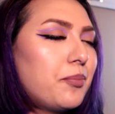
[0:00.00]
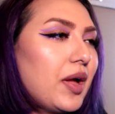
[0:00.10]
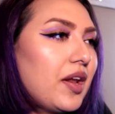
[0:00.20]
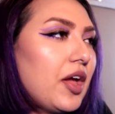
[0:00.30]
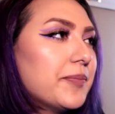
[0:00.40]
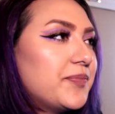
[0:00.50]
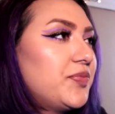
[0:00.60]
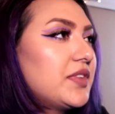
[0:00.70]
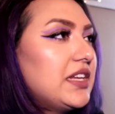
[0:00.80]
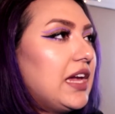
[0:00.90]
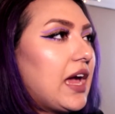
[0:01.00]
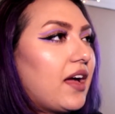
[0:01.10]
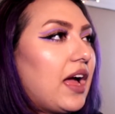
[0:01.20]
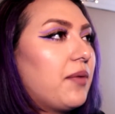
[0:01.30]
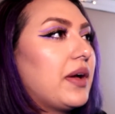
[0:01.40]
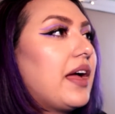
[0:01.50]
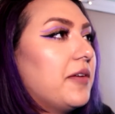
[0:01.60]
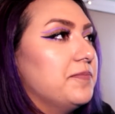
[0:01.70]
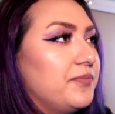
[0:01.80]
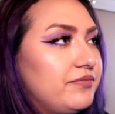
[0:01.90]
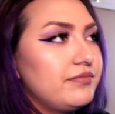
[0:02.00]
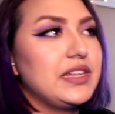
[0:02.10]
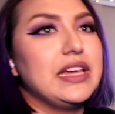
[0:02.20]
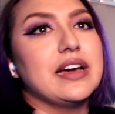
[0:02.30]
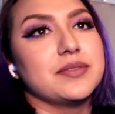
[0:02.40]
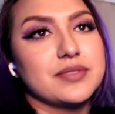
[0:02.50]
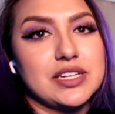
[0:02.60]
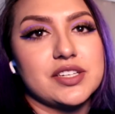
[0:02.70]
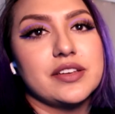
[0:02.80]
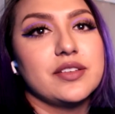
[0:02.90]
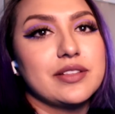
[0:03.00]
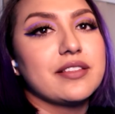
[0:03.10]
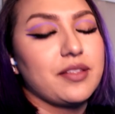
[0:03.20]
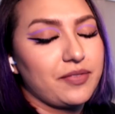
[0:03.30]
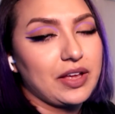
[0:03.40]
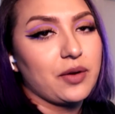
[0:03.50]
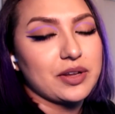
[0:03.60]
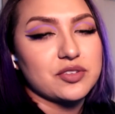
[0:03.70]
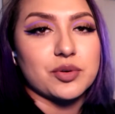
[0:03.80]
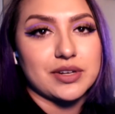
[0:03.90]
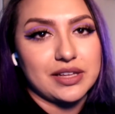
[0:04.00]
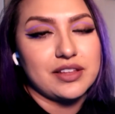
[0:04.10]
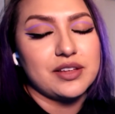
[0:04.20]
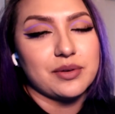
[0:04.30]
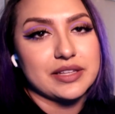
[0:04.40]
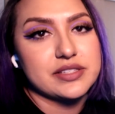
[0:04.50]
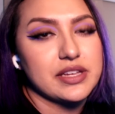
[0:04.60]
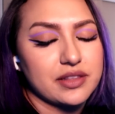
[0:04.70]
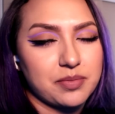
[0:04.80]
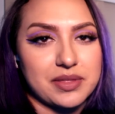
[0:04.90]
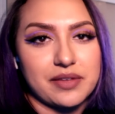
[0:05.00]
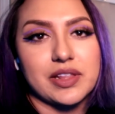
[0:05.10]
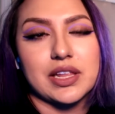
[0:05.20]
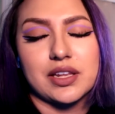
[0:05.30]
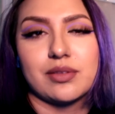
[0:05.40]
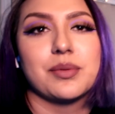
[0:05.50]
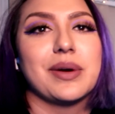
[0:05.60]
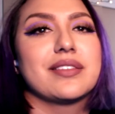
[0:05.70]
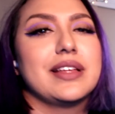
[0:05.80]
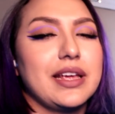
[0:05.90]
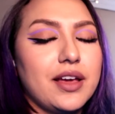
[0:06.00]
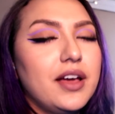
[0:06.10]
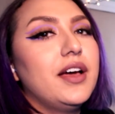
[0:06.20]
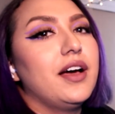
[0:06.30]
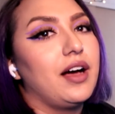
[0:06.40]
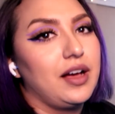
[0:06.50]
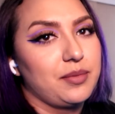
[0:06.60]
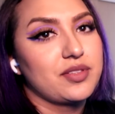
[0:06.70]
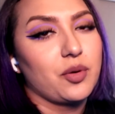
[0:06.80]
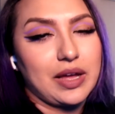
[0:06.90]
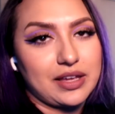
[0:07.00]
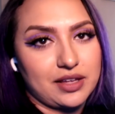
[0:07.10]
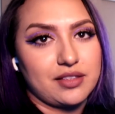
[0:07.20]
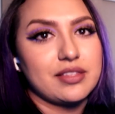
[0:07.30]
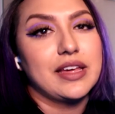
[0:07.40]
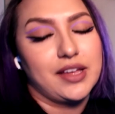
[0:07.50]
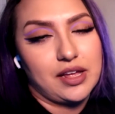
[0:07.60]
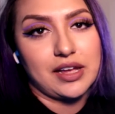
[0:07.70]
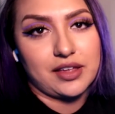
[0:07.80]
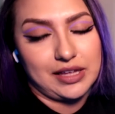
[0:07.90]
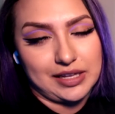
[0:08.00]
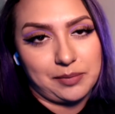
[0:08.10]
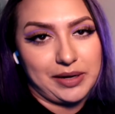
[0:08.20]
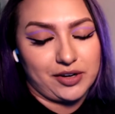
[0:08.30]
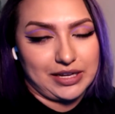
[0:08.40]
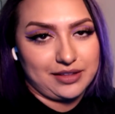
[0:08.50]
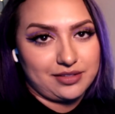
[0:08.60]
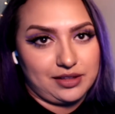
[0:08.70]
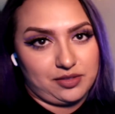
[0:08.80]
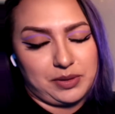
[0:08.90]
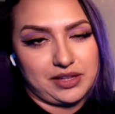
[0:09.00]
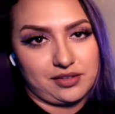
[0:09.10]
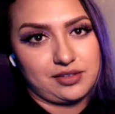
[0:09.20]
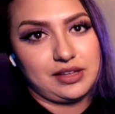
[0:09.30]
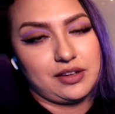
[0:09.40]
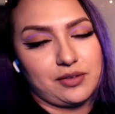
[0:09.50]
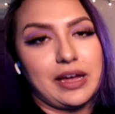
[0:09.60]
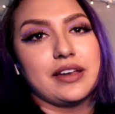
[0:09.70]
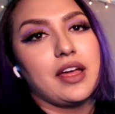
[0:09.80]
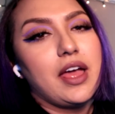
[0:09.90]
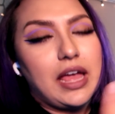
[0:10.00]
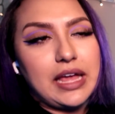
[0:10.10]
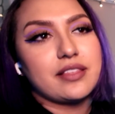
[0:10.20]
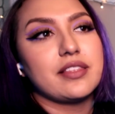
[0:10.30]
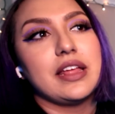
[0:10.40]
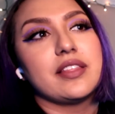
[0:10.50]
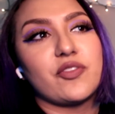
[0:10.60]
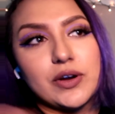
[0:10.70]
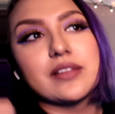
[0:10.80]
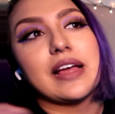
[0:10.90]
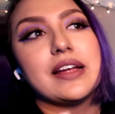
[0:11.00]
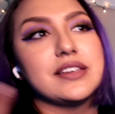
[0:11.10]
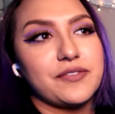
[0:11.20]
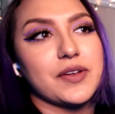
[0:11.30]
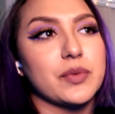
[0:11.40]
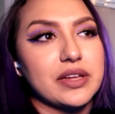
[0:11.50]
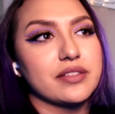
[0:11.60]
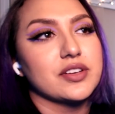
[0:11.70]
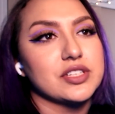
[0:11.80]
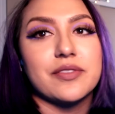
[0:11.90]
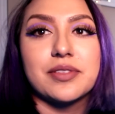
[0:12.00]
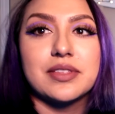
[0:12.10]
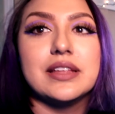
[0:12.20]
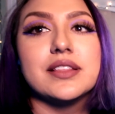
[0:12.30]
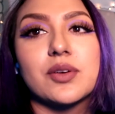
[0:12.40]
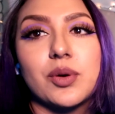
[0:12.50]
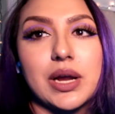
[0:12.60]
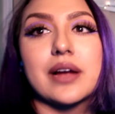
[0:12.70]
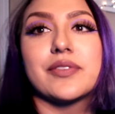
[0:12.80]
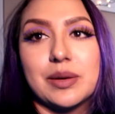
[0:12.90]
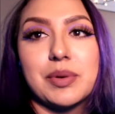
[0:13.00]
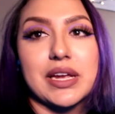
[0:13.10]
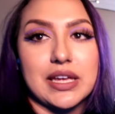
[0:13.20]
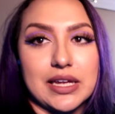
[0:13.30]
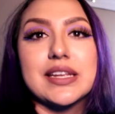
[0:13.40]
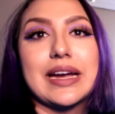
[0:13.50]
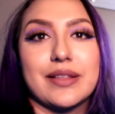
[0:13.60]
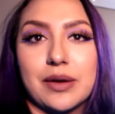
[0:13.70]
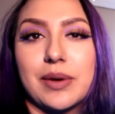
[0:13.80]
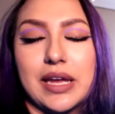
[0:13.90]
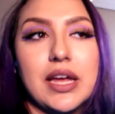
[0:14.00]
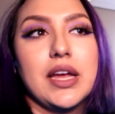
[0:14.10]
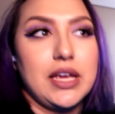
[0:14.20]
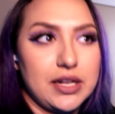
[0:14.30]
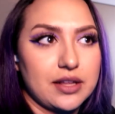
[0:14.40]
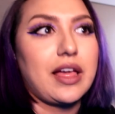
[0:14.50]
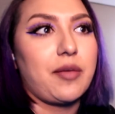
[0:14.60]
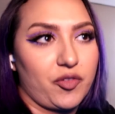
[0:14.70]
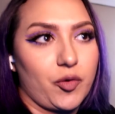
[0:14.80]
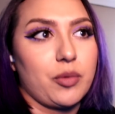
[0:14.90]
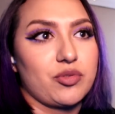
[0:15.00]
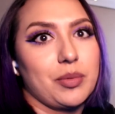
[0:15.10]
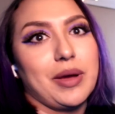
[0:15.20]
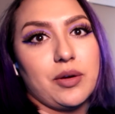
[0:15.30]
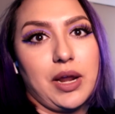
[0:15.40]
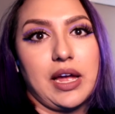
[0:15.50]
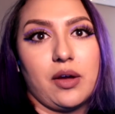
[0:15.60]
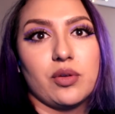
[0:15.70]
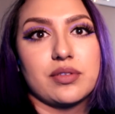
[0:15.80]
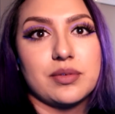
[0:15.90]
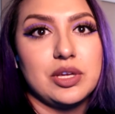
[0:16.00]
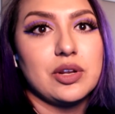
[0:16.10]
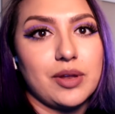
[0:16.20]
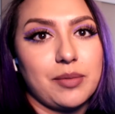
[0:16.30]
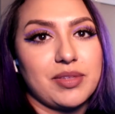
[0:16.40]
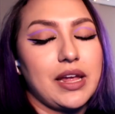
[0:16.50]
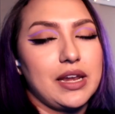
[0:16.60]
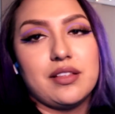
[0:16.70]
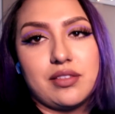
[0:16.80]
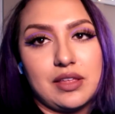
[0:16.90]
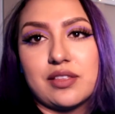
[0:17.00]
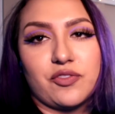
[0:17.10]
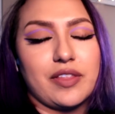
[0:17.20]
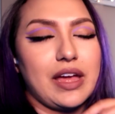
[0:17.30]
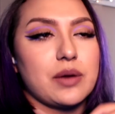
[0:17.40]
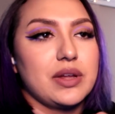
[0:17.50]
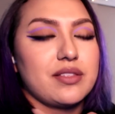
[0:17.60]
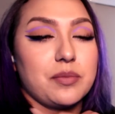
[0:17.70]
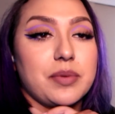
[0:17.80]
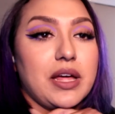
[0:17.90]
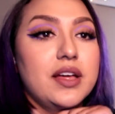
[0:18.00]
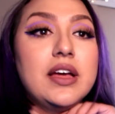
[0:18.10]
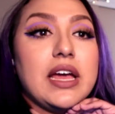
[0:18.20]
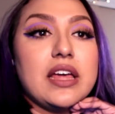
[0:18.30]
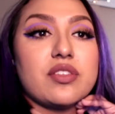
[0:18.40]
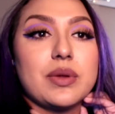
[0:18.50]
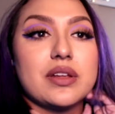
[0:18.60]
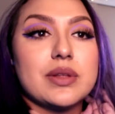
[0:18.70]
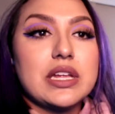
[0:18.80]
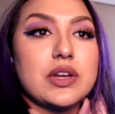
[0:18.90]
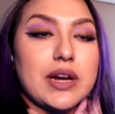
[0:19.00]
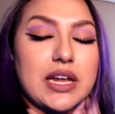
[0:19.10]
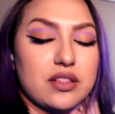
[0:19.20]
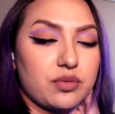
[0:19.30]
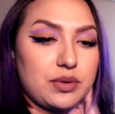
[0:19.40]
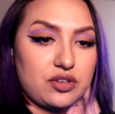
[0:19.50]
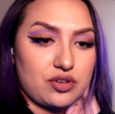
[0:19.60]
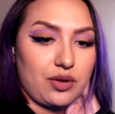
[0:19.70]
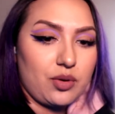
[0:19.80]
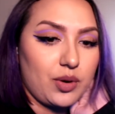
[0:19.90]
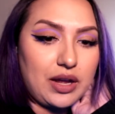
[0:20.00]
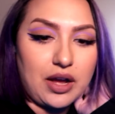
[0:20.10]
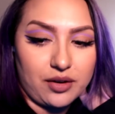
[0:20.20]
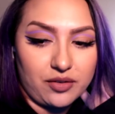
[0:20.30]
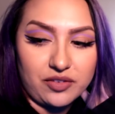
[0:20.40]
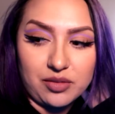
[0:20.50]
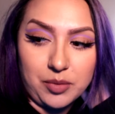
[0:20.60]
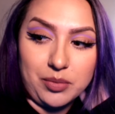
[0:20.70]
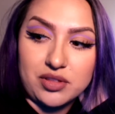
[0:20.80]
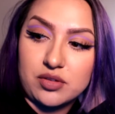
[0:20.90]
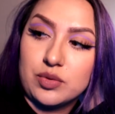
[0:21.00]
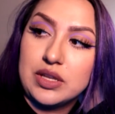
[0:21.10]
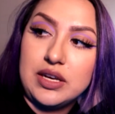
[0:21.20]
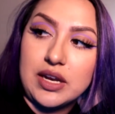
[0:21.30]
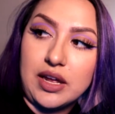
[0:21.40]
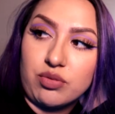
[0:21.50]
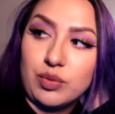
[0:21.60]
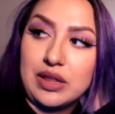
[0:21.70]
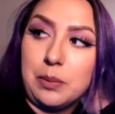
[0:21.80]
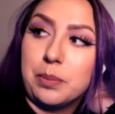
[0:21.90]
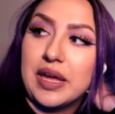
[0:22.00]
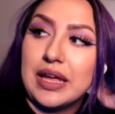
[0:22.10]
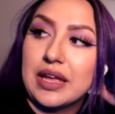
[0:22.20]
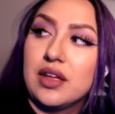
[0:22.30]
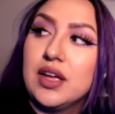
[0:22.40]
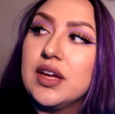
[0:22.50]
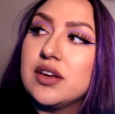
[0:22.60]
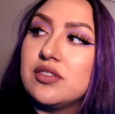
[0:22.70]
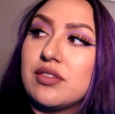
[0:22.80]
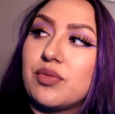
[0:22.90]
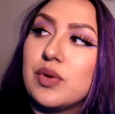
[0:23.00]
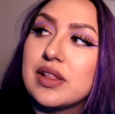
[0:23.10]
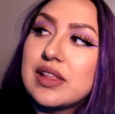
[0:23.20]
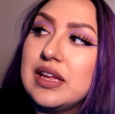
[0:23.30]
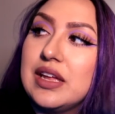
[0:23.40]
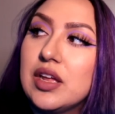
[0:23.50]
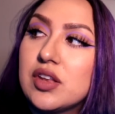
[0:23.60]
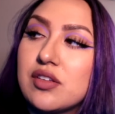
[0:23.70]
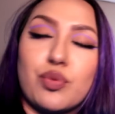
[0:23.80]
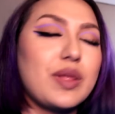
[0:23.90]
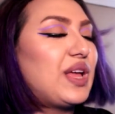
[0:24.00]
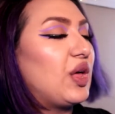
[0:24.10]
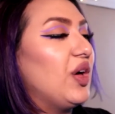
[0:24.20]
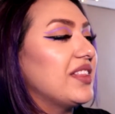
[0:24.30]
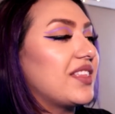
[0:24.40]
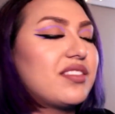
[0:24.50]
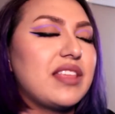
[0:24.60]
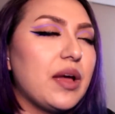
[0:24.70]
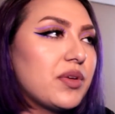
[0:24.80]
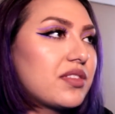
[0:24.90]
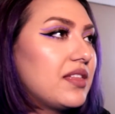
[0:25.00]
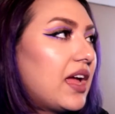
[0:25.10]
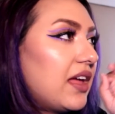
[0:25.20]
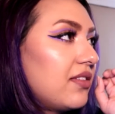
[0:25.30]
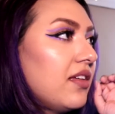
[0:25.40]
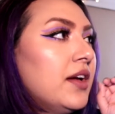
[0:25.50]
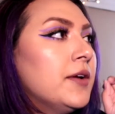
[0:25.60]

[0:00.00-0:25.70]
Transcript: but, um, yeah, I've, um, yeah, they should do this if they go on tour in the U.S. It's specifically close to my city, um, so I could see it and I could get like barricade seats because you know I, it's it's for scientific research of seeing the choreography and breaking it down that way in a live performance own eye holes. You know what I'm saying? It's it's for that reason, but it's really really great. It's really strong choreography. The movements are really nice, really big, just really just really good. The set was nice.